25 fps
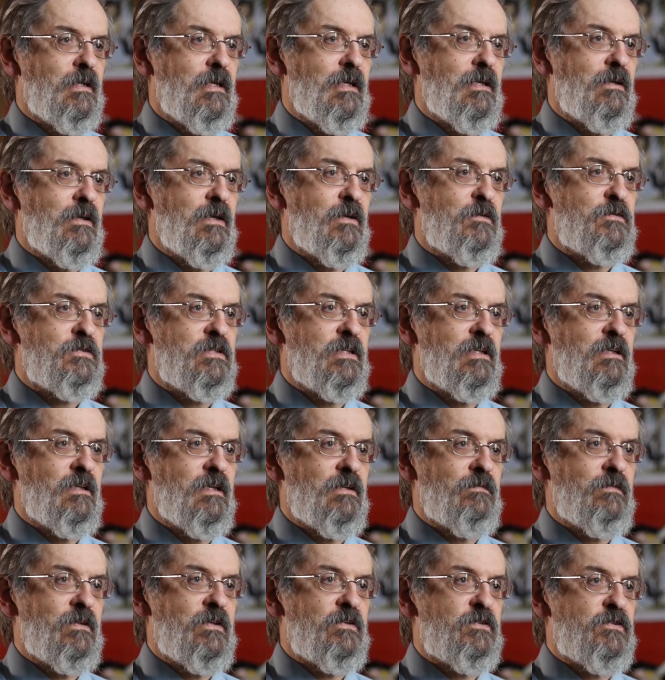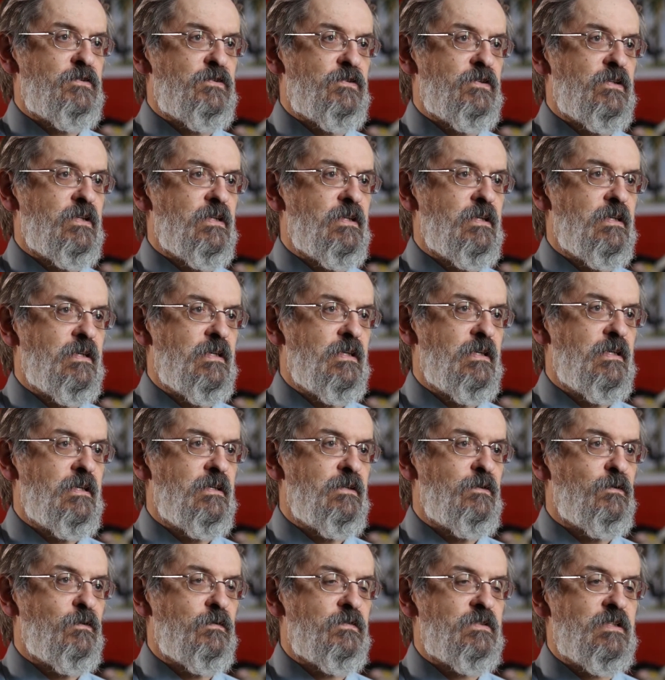our hosted live literature in
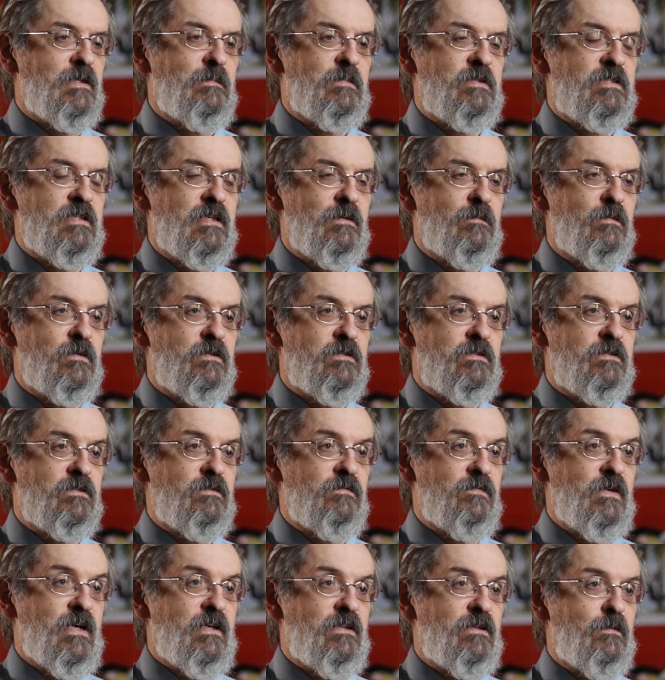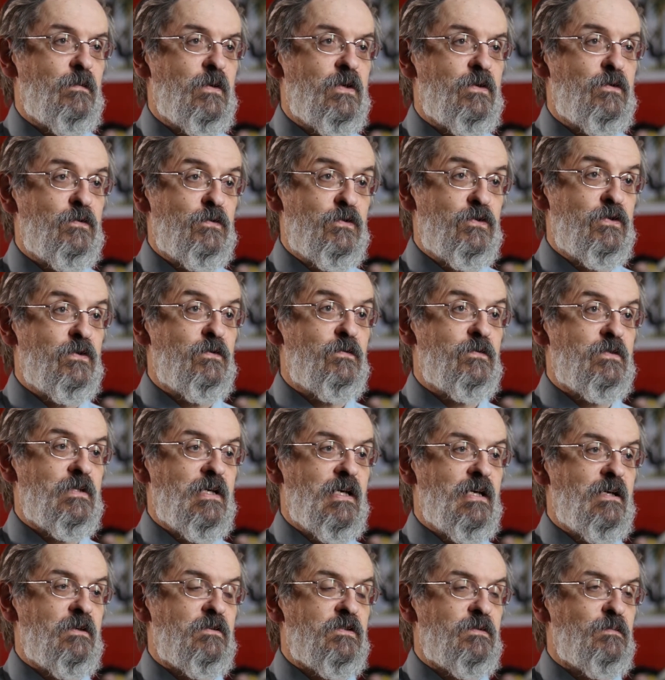North Somerset was the fact that we could use
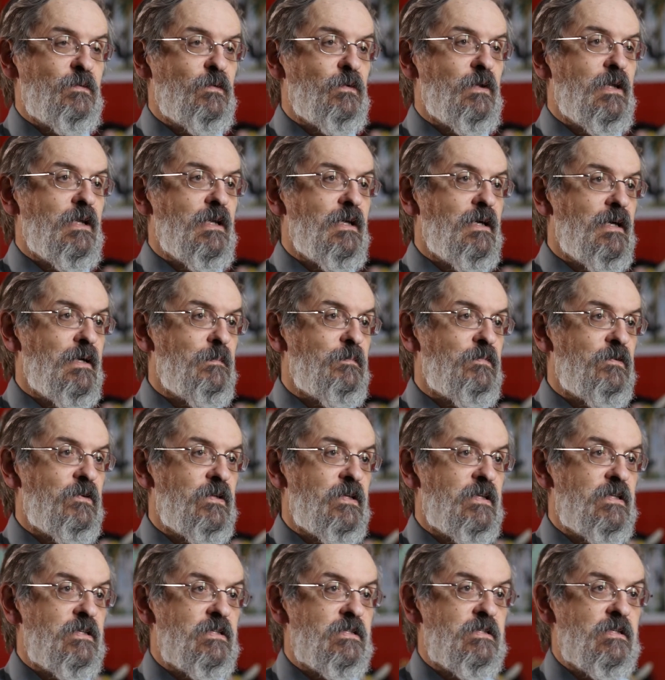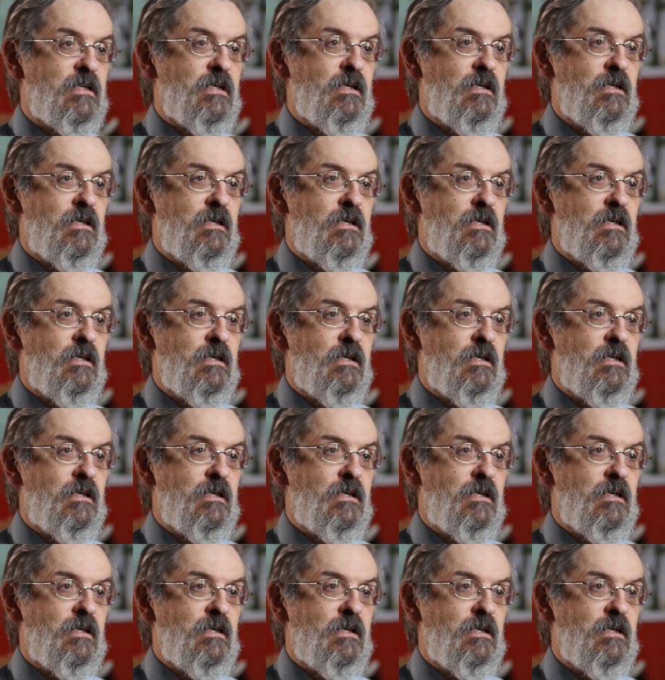our smaller libraries.